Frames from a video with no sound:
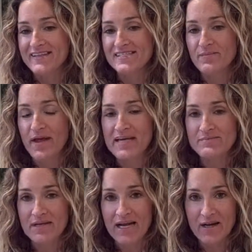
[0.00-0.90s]
and so my
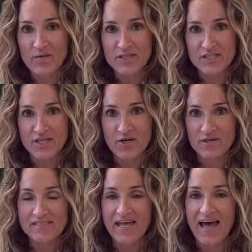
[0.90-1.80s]
husband kind of always
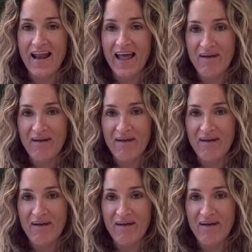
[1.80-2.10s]
jokes that